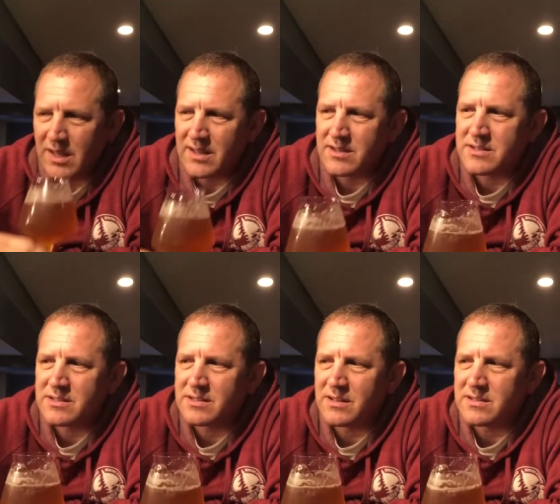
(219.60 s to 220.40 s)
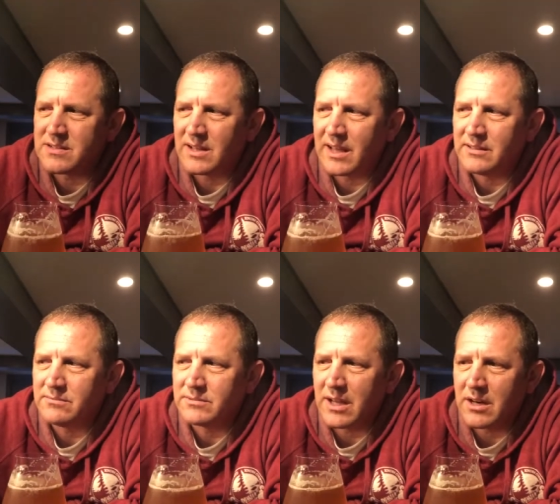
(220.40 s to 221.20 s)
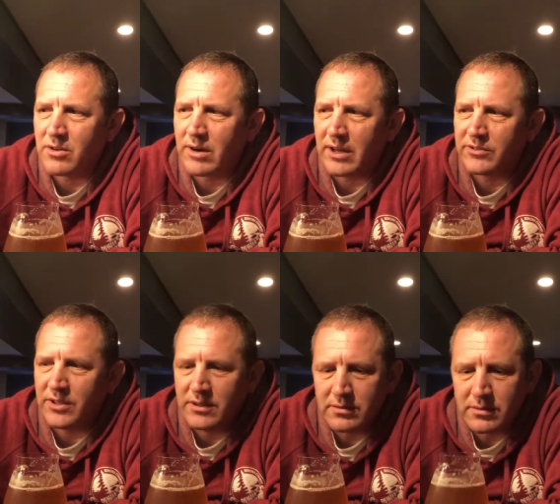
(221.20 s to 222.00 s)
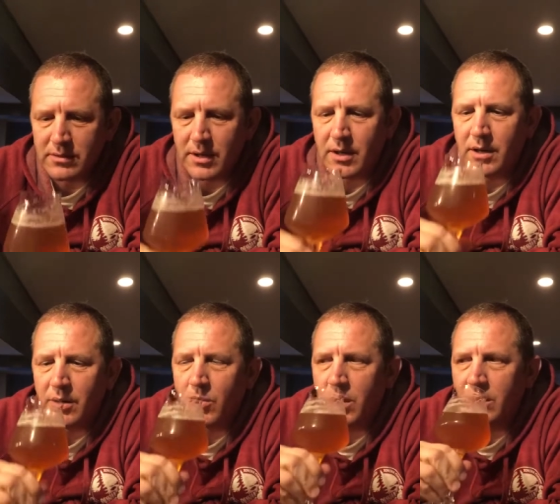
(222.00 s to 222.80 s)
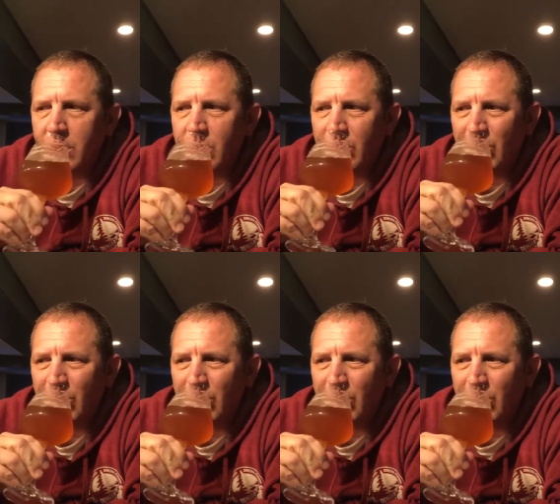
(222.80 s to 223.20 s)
I get a, a slight kind of grassy uh, quality.